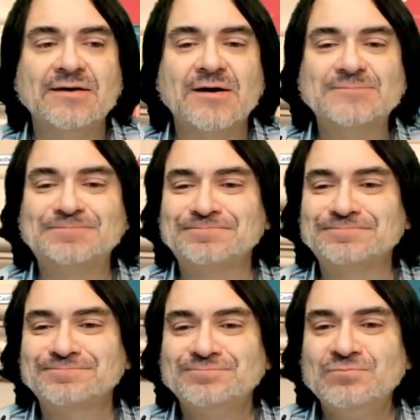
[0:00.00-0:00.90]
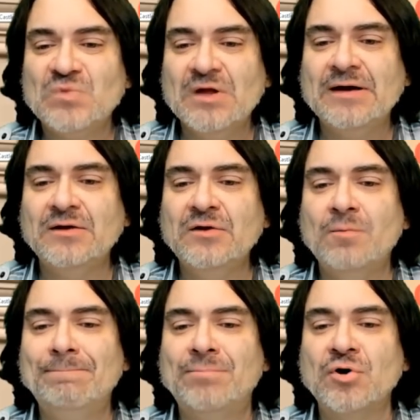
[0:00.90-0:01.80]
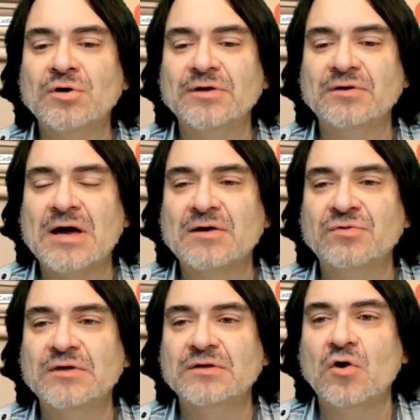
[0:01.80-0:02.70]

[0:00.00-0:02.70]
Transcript: a like a little booklet kind of thing that